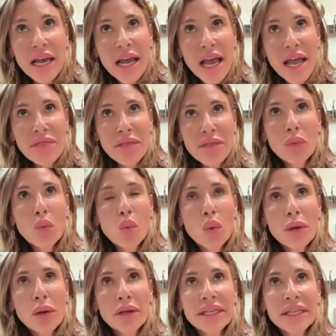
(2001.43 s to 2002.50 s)
and the
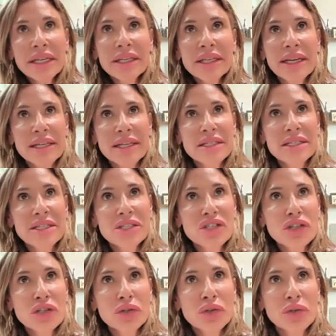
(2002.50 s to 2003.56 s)

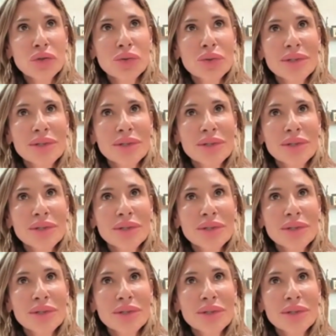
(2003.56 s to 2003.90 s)
willingness to